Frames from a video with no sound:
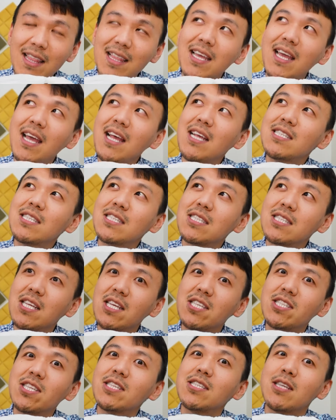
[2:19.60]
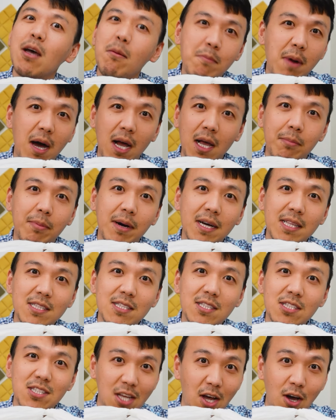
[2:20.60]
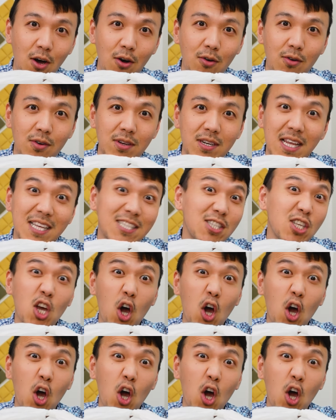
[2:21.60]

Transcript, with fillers: I guess this is a mukbang. So let's